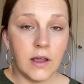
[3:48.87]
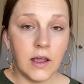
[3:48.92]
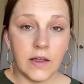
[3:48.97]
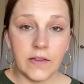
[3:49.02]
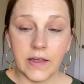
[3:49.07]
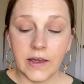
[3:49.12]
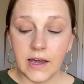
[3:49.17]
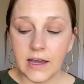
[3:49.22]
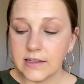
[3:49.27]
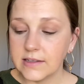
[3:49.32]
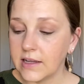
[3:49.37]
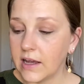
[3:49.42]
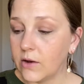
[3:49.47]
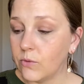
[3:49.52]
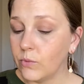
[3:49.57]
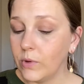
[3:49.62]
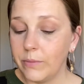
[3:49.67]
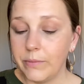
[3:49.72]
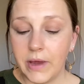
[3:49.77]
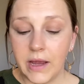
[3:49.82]
And like I said,
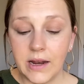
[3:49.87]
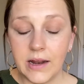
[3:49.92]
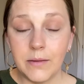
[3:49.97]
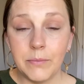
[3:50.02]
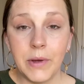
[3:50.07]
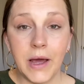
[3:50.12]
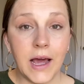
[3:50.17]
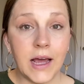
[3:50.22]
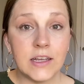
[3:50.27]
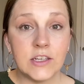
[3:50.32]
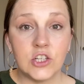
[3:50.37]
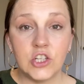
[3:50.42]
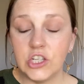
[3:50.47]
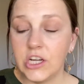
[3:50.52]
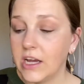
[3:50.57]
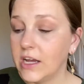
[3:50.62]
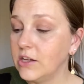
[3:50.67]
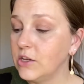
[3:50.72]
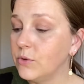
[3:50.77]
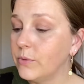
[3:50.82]
we made it past
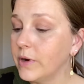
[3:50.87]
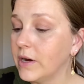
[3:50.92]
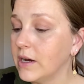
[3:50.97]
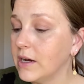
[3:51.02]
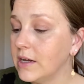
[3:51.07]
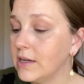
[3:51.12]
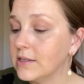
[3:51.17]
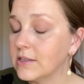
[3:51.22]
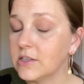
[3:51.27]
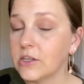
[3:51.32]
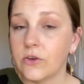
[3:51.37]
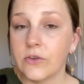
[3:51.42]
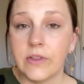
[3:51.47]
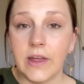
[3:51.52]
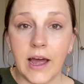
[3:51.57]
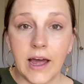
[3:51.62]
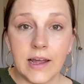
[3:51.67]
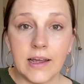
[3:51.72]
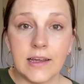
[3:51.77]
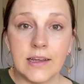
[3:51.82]
January, so
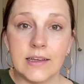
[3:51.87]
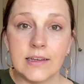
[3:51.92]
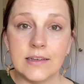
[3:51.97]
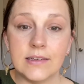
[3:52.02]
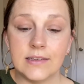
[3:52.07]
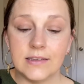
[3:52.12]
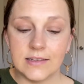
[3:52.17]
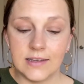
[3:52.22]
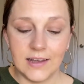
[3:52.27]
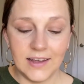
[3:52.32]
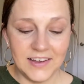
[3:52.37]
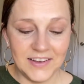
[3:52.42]
that is